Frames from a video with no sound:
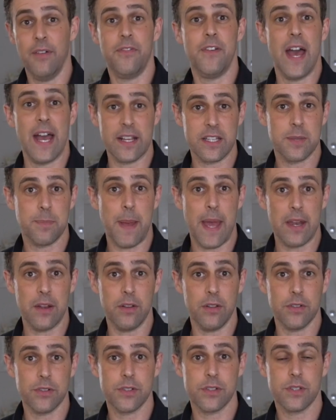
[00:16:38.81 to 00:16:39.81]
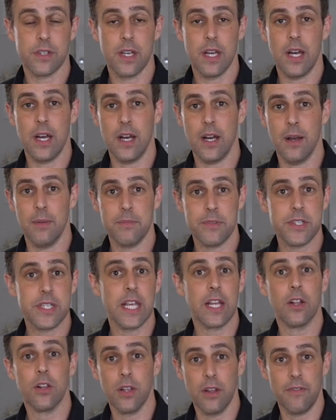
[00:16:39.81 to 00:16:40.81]
effects pedals um,
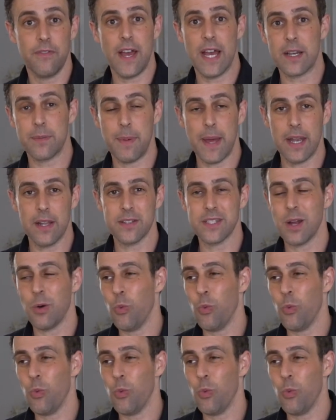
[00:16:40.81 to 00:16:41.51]
single effect pedals.